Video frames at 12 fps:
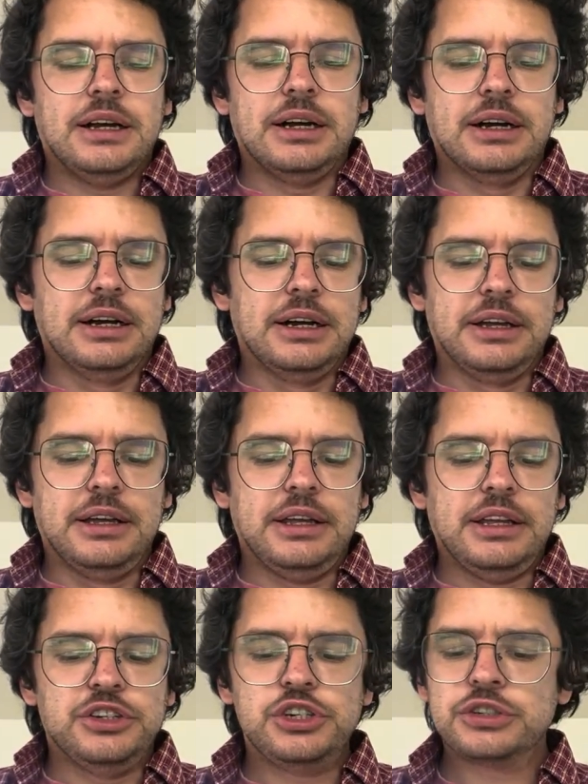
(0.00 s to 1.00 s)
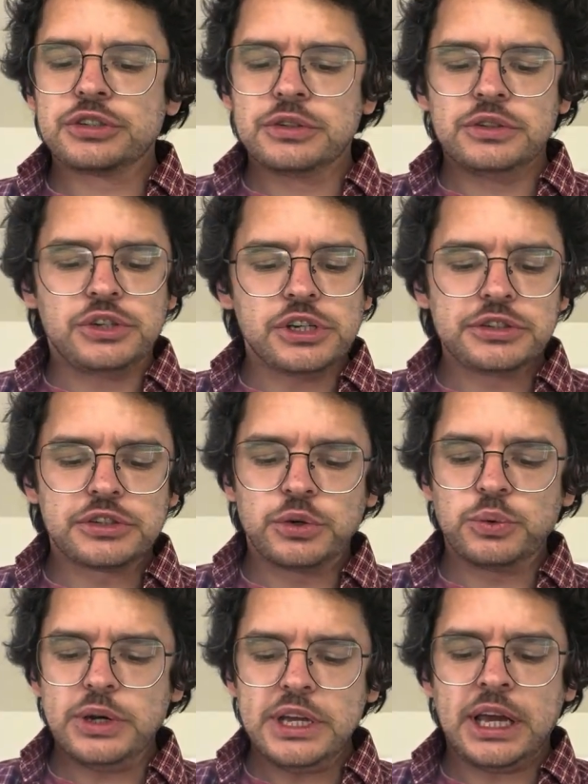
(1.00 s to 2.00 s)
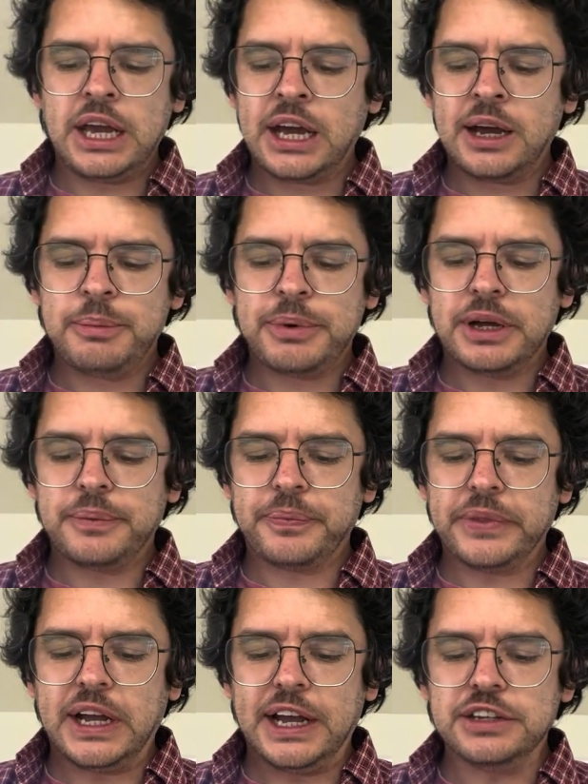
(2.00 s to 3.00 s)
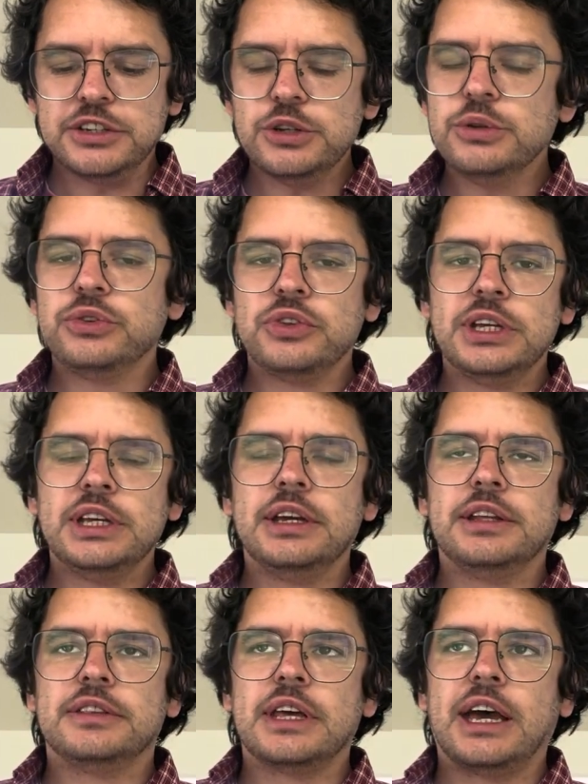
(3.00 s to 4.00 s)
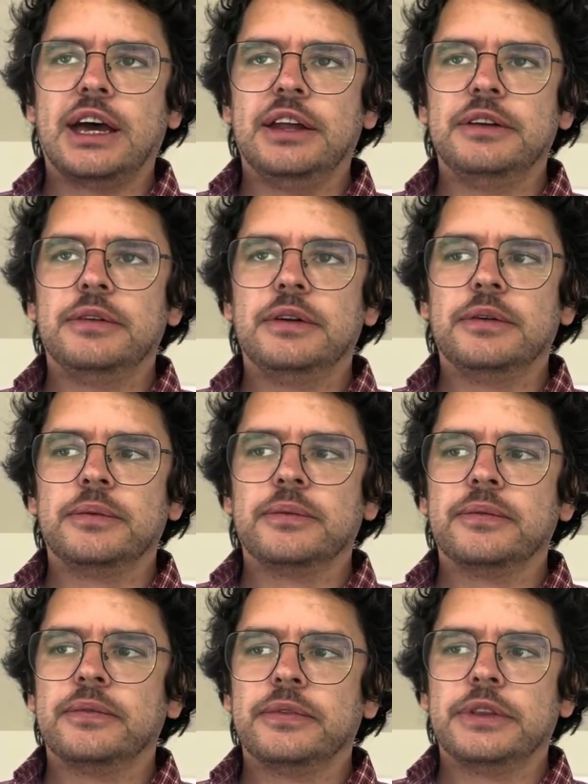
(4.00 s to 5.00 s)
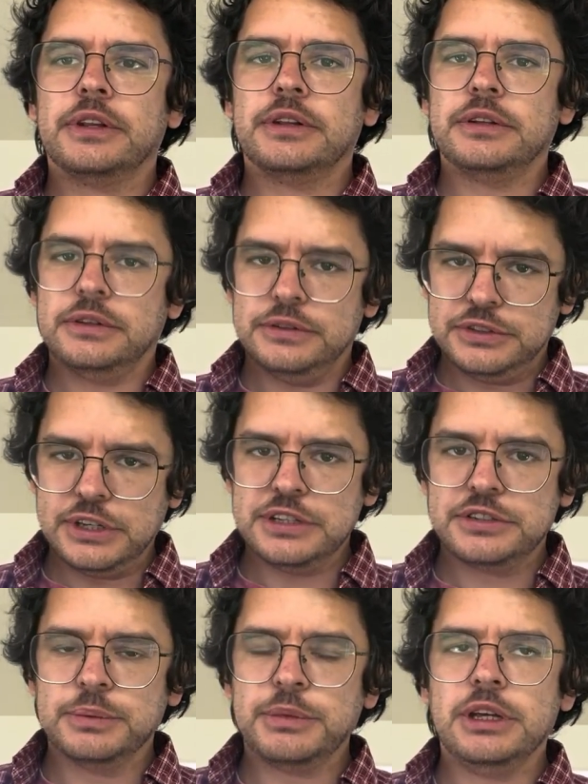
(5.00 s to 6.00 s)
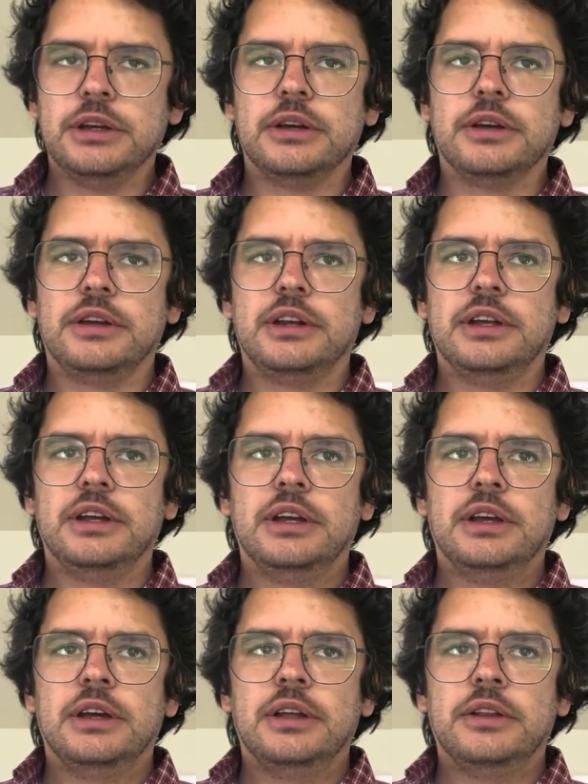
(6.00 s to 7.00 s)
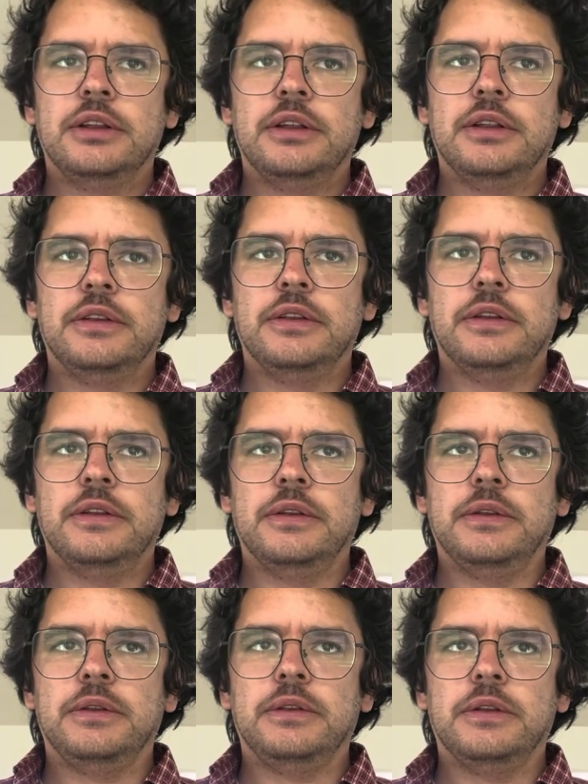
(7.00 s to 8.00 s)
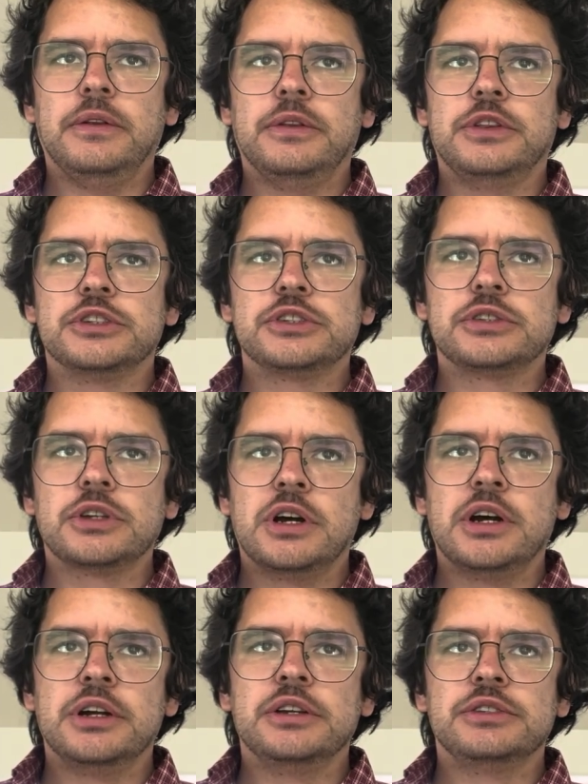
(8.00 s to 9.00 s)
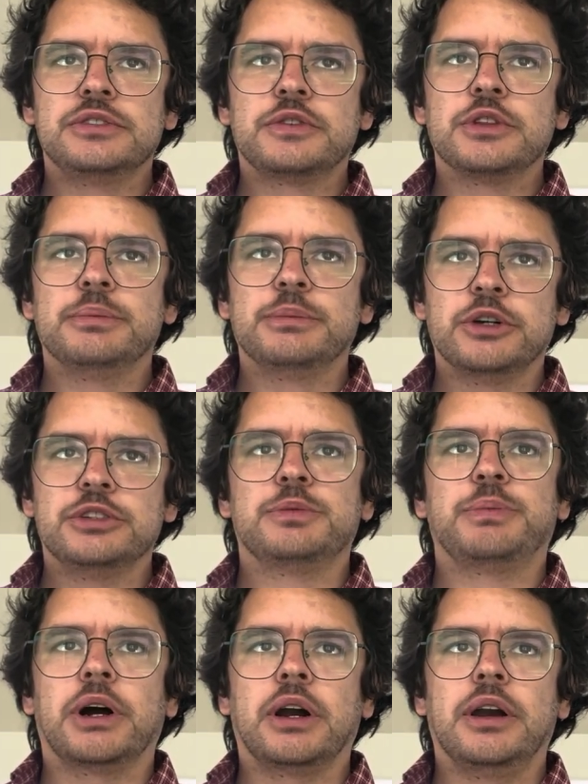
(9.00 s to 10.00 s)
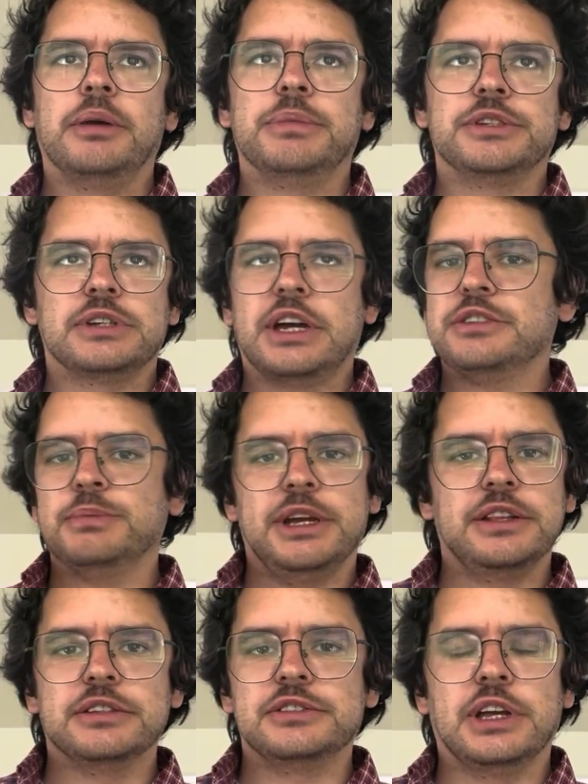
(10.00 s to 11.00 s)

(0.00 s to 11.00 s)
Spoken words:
And just to recap, I do think that Saying Something Good, the songs for the most part, besides Make the